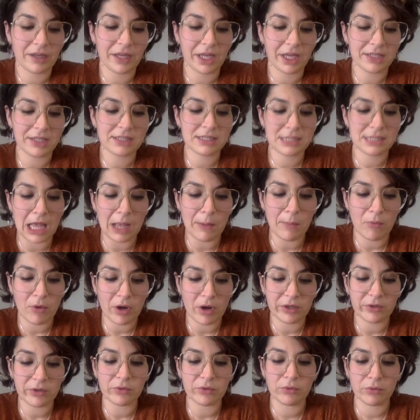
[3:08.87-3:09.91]
Is
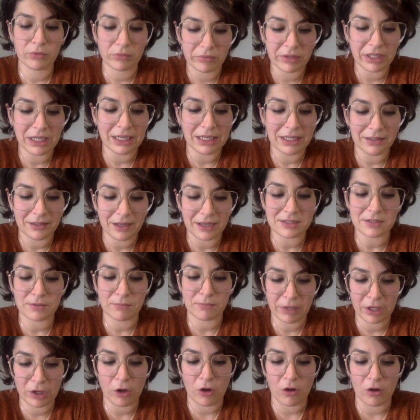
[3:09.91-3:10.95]
someone who really doesn't
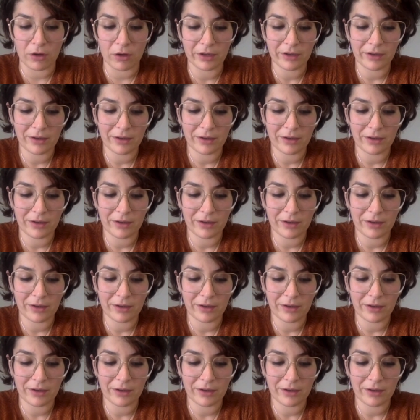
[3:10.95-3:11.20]
belong.